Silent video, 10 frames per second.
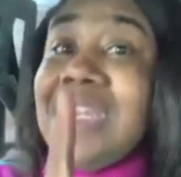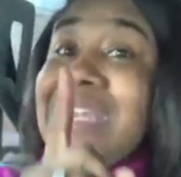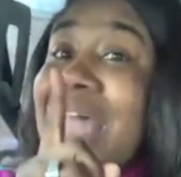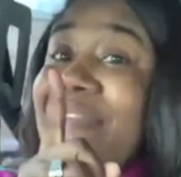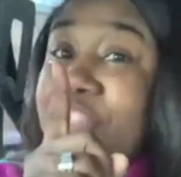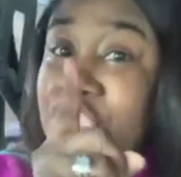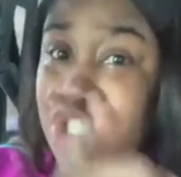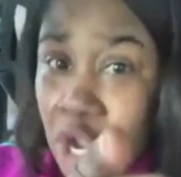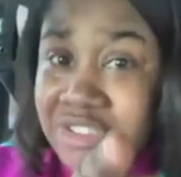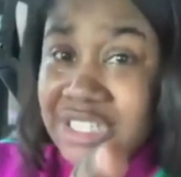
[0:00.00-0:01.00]
Not the
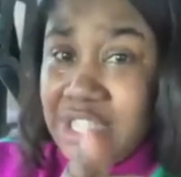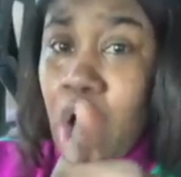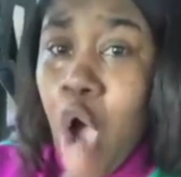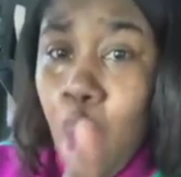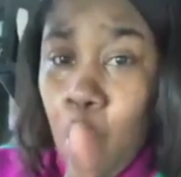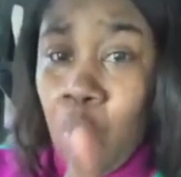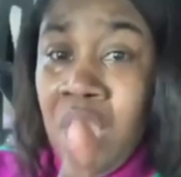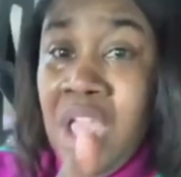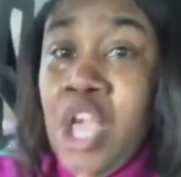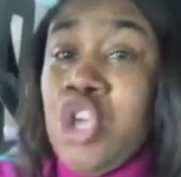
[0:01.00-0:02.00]
church as a whole.
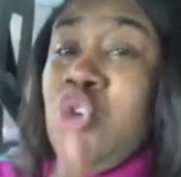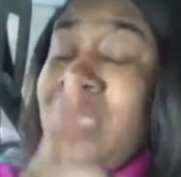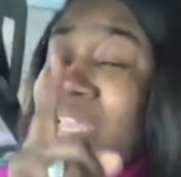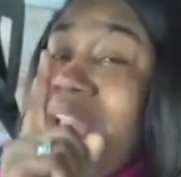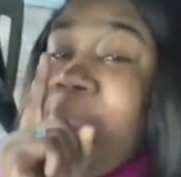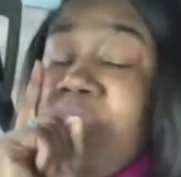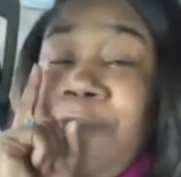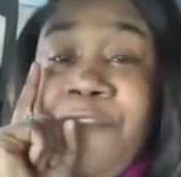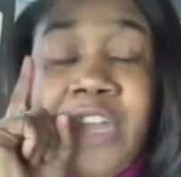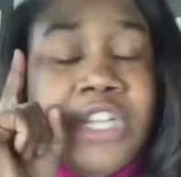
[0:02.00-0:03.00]
You cannot
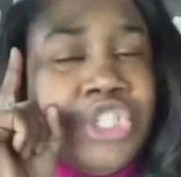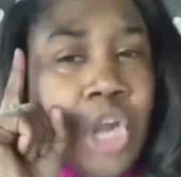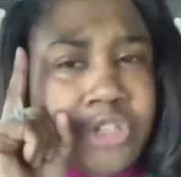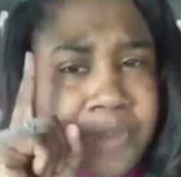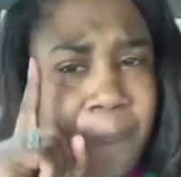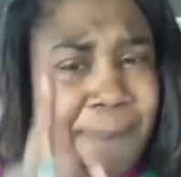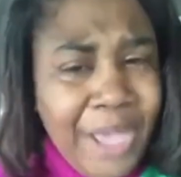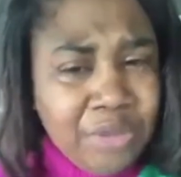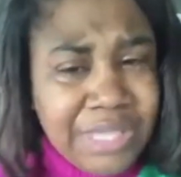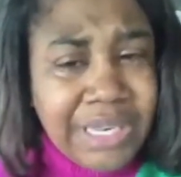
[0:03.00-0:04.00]
defend a church
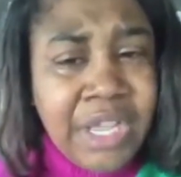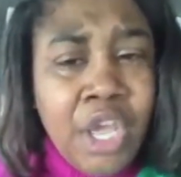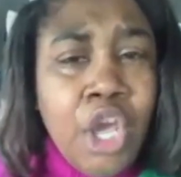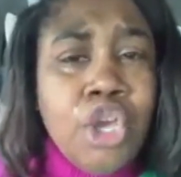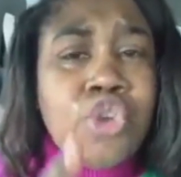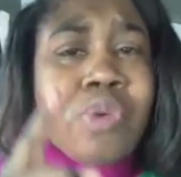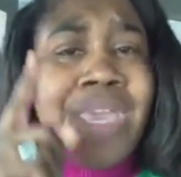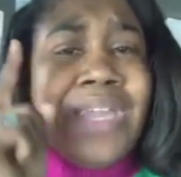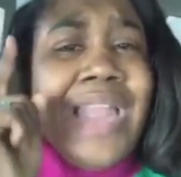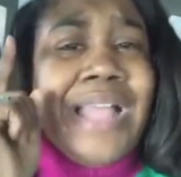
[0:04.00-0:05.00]
building. You
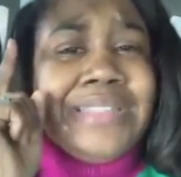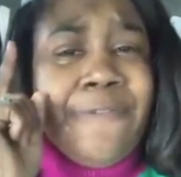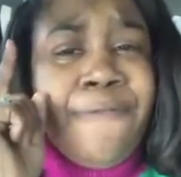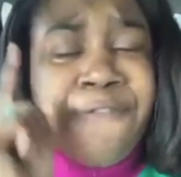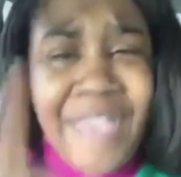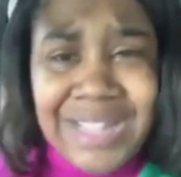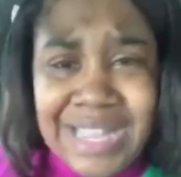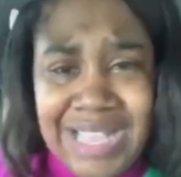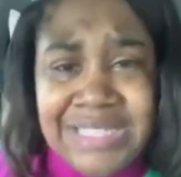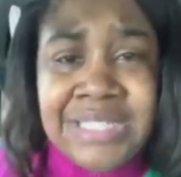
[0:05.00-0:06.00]
cannot
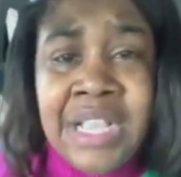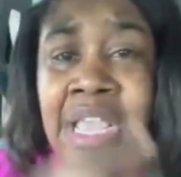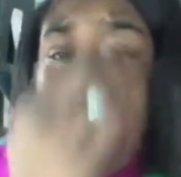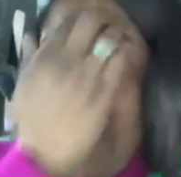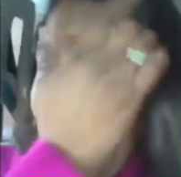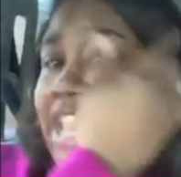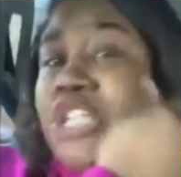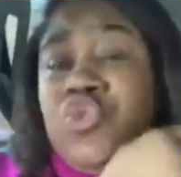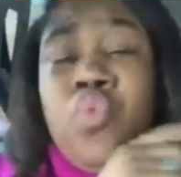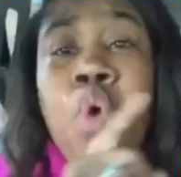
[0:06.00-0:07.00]
defend this. It
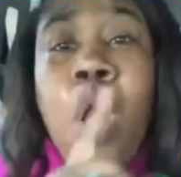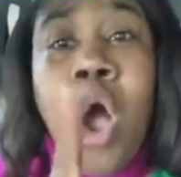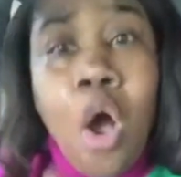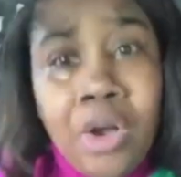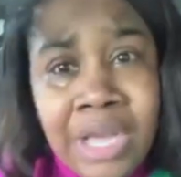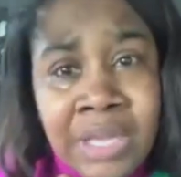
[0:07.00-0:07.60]
is wrong.